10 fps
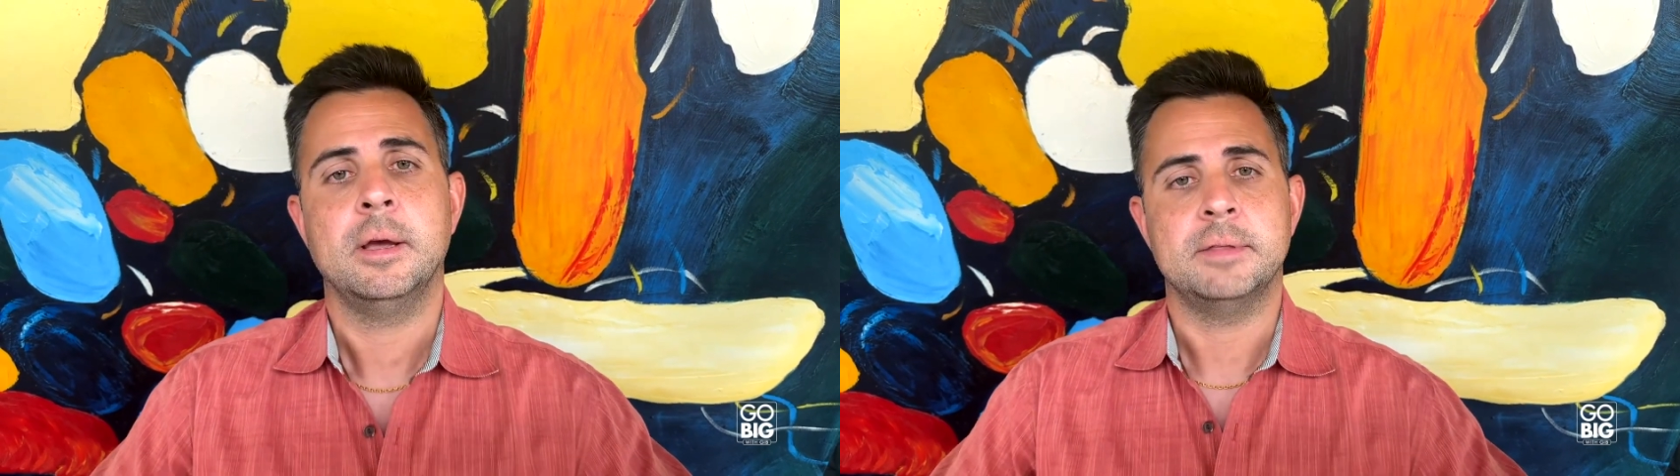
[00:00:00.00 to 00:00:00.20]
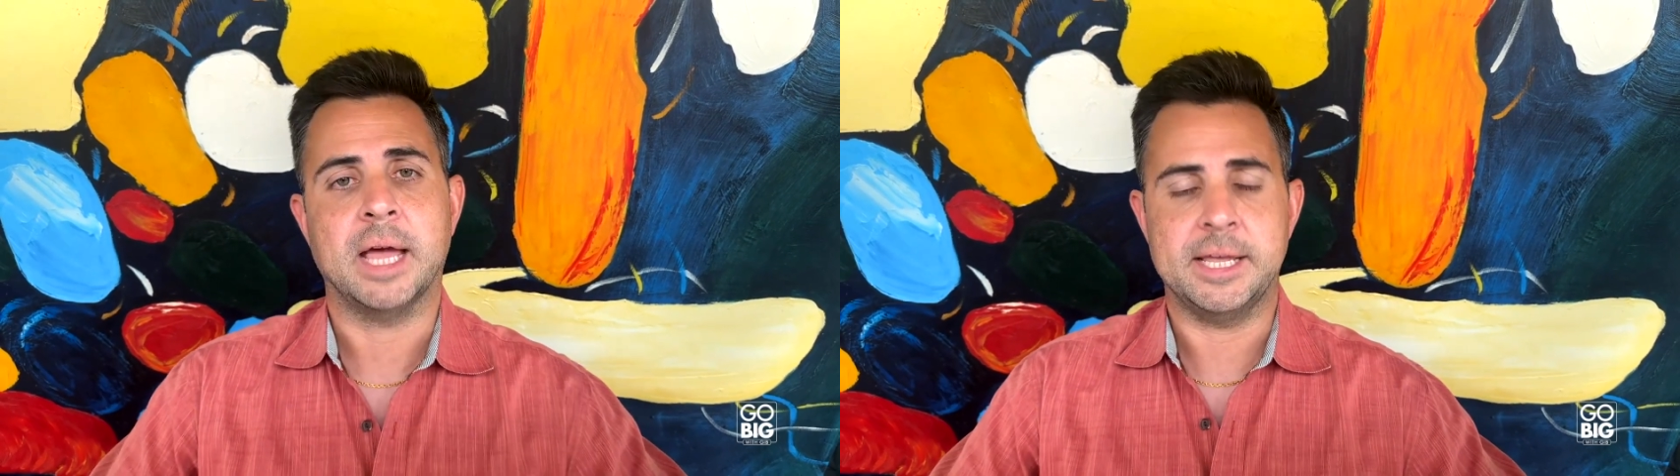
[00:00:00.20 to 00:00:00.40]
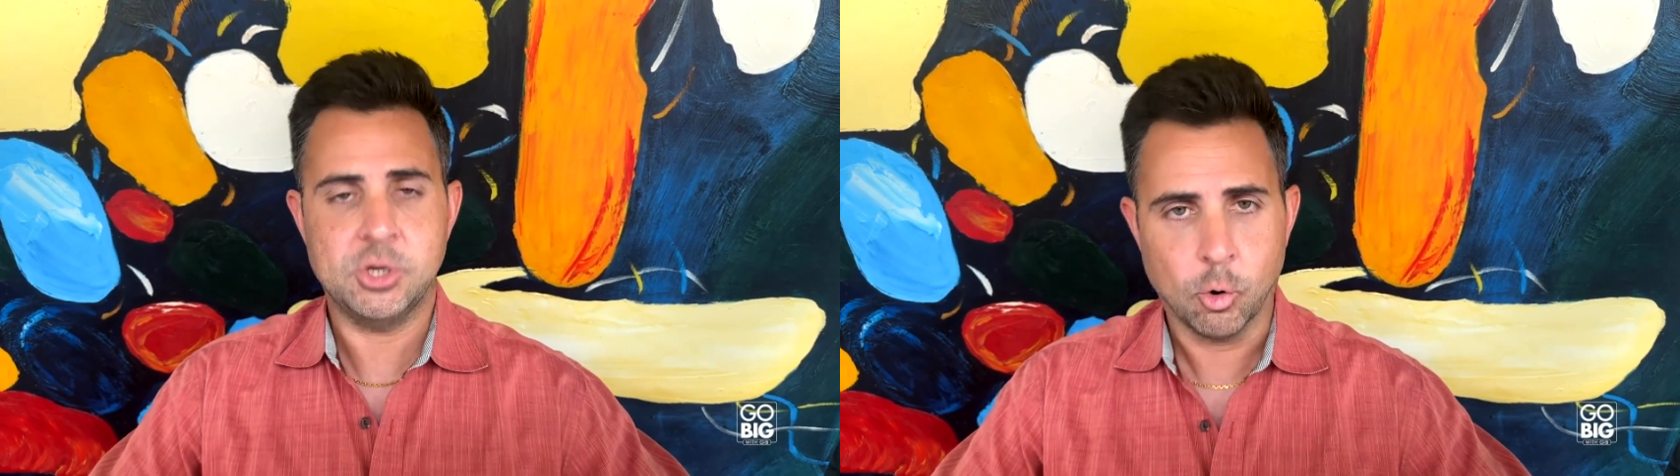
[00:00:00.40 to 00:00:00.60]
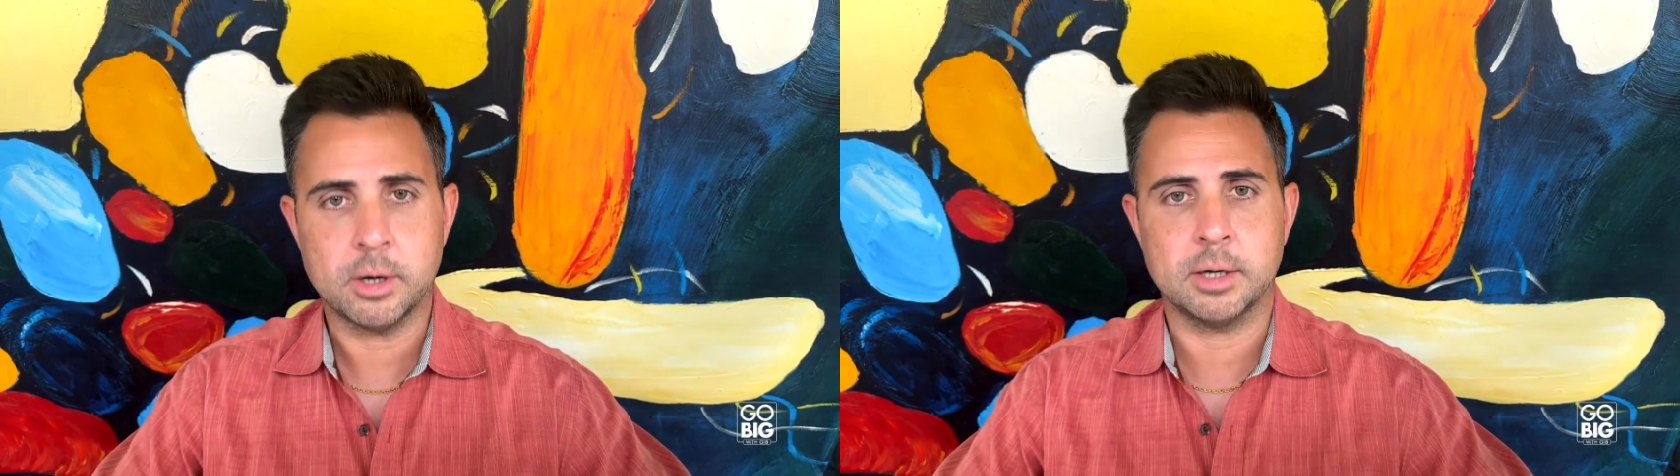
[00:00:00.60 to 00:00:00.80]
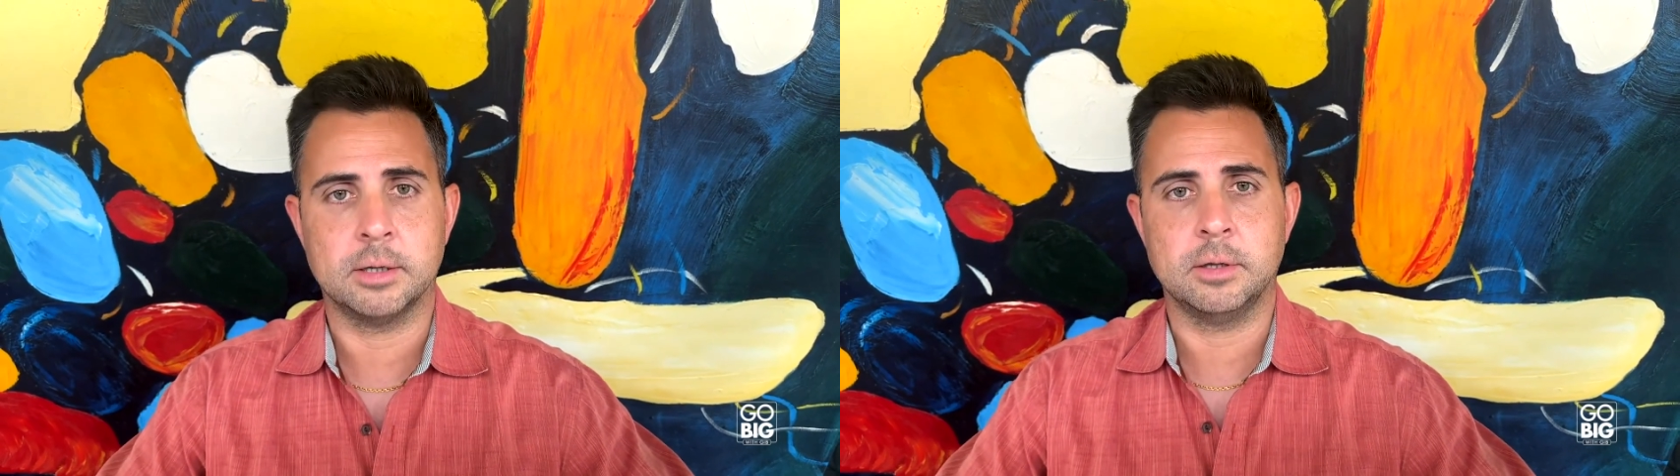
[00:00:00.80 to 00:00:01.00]
that you're
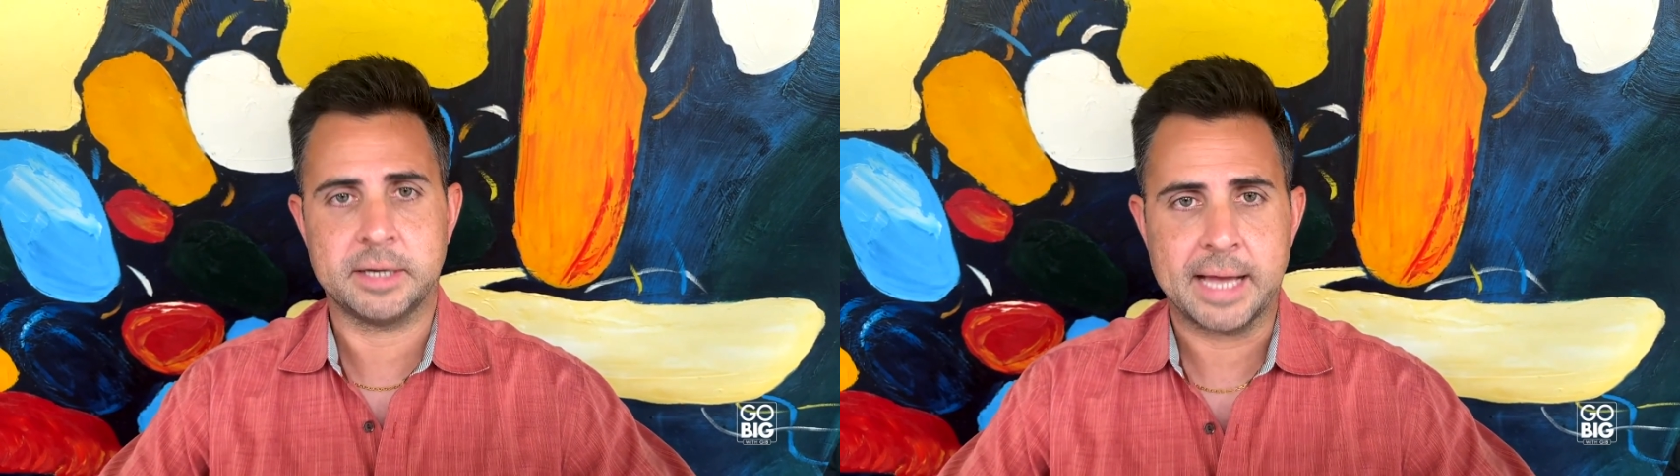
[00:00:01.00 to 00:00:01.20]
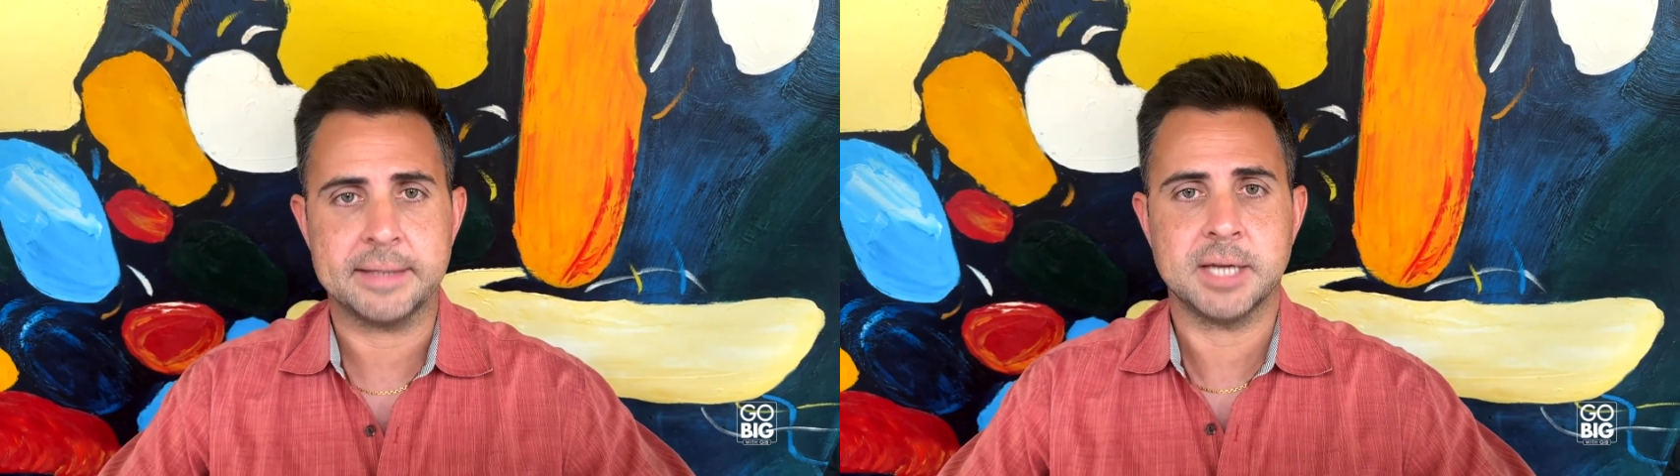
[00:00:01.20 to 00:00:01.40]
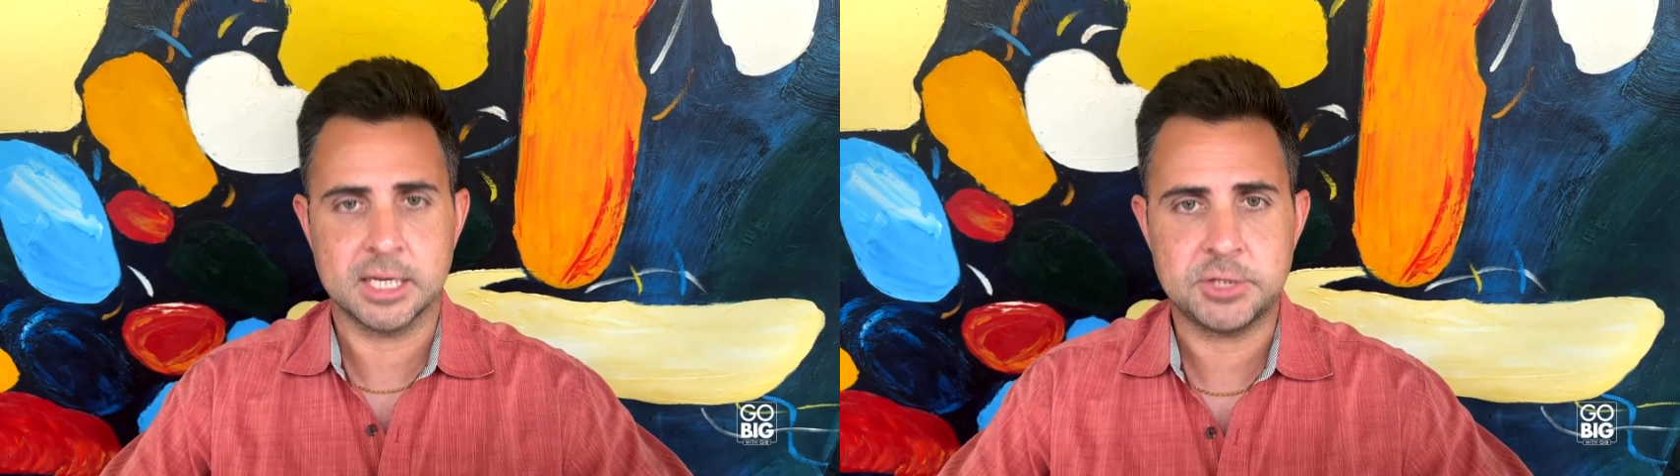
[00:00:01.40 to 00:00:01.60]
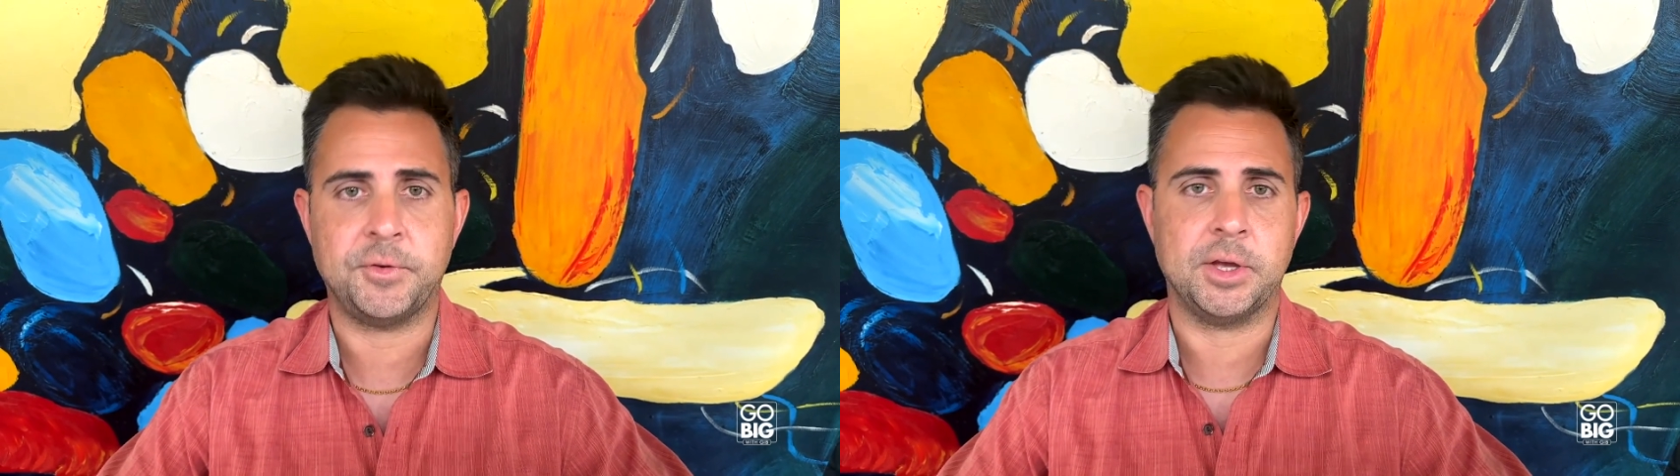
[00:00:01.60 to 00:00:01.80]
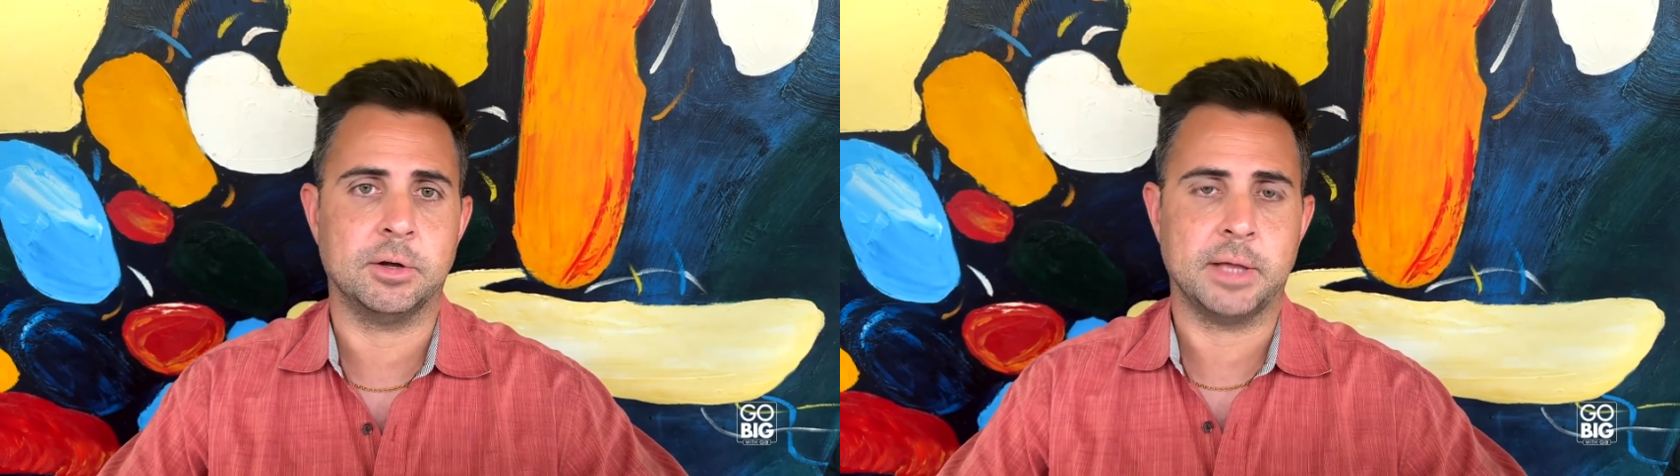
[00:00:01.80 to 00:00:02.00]
going to look at, touch, feel,